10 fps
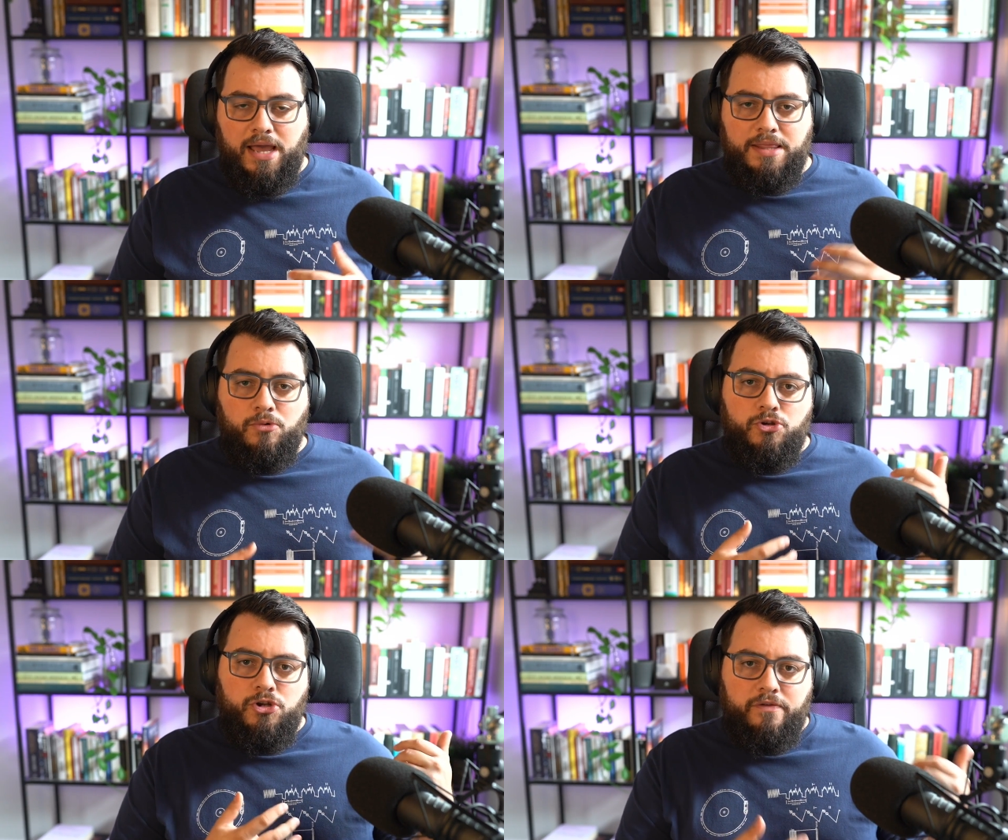And the
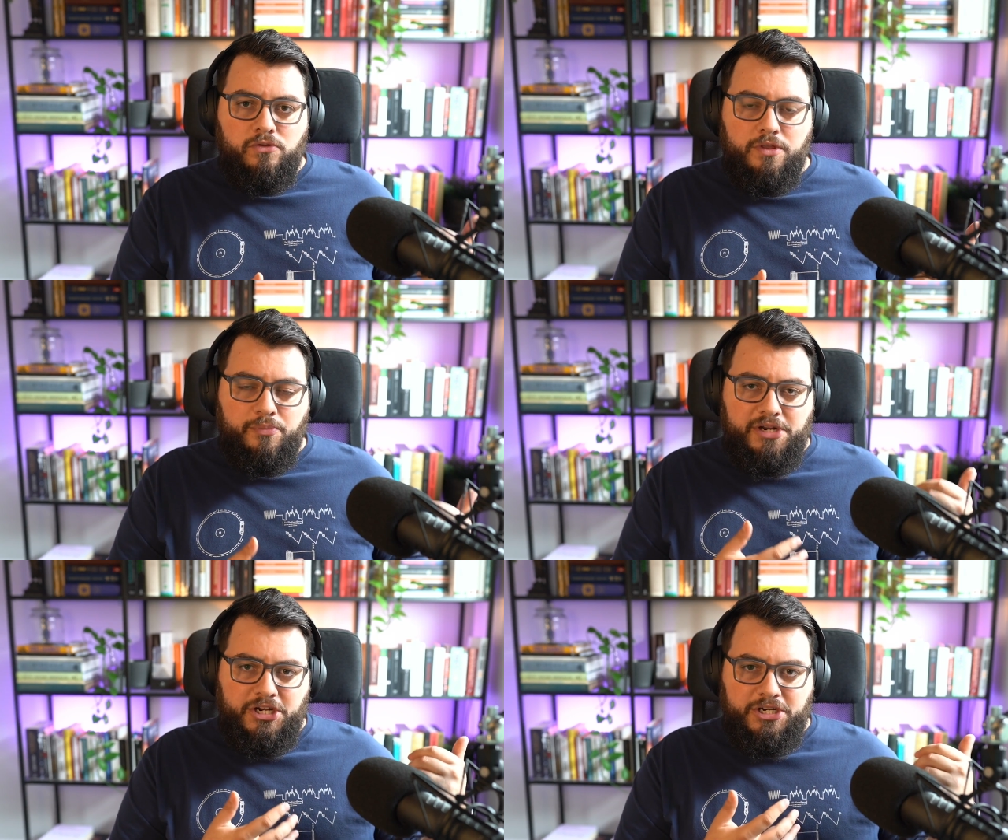more novel the
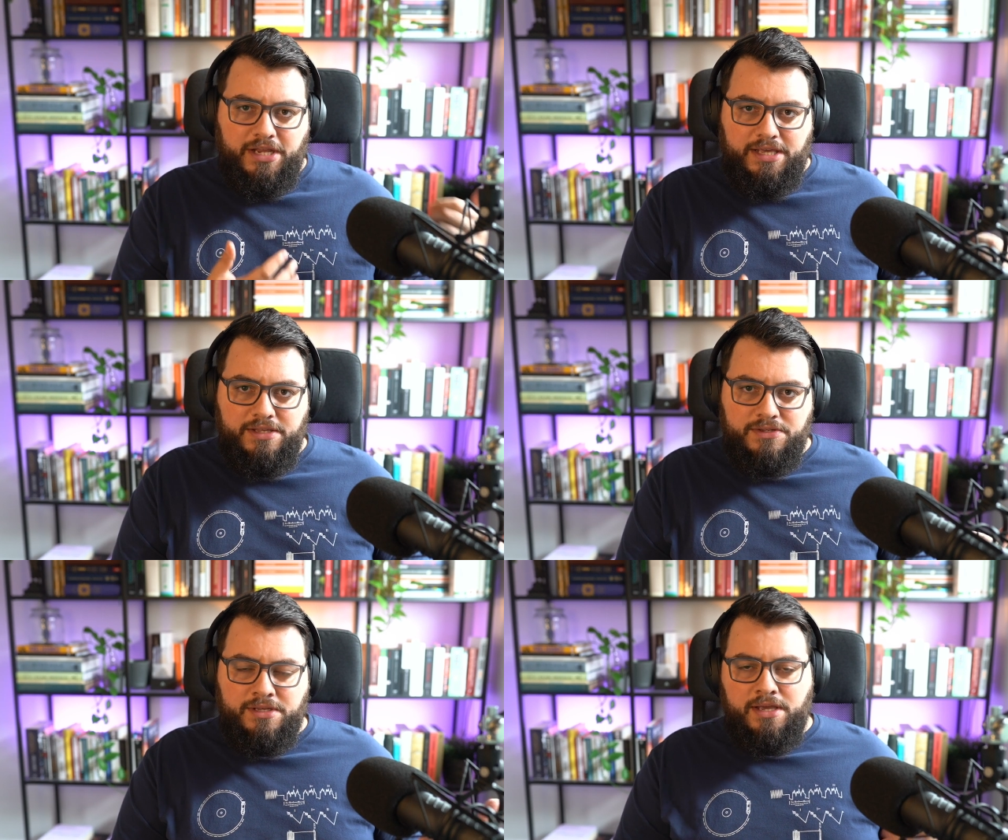prediction
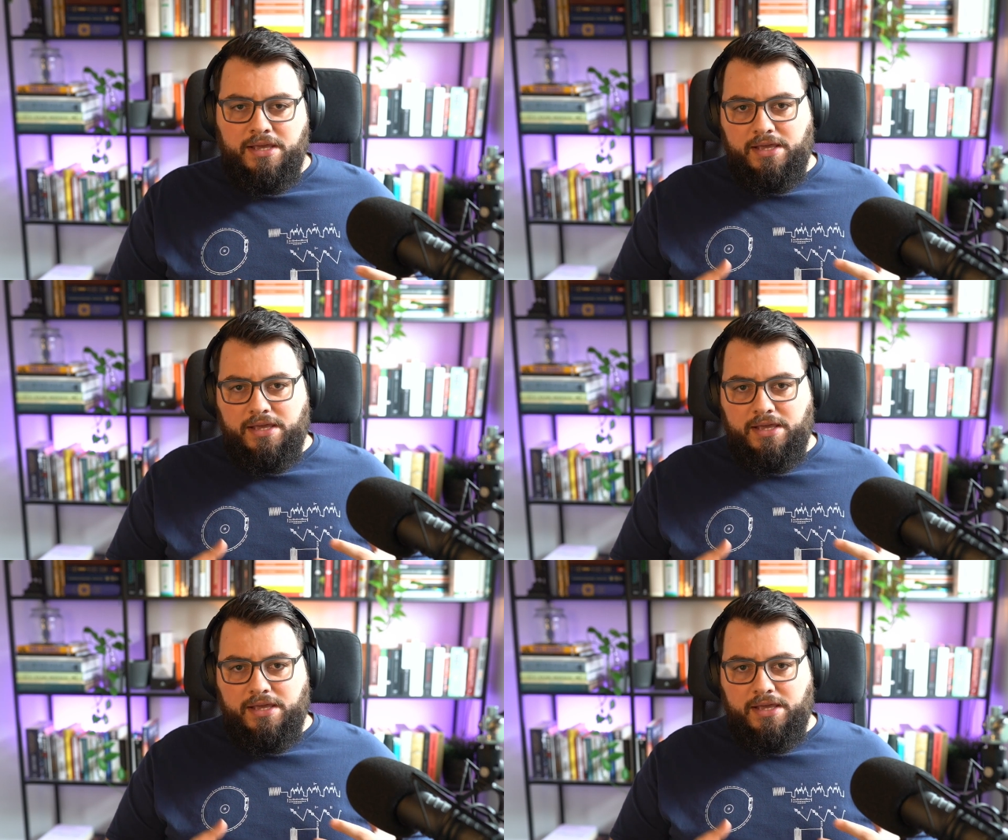is,